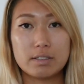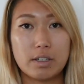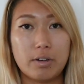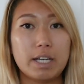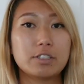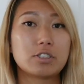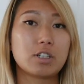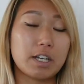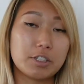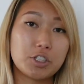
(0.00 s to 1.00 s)
So as your
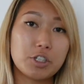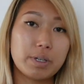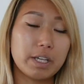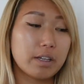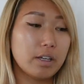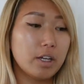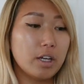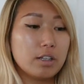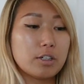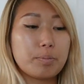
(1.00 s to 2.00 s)
dog is chewing,
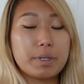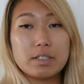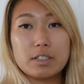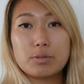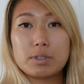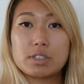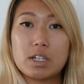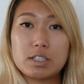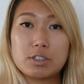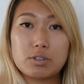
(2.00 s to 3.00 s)
little pieces will
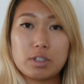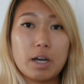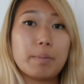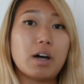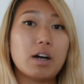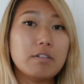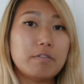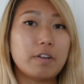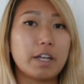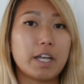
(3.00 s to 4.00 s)
start to come off,
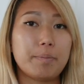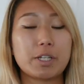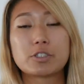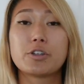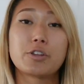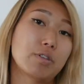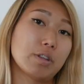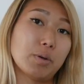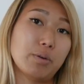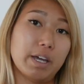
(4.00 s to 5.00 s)
and make sure you throw
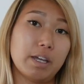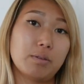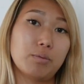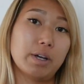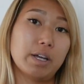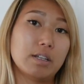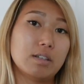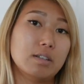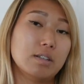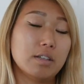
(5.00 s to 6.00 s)
them away
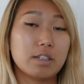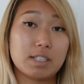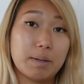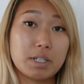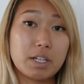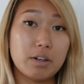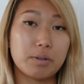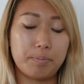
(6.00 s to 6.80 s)
when it's time to go.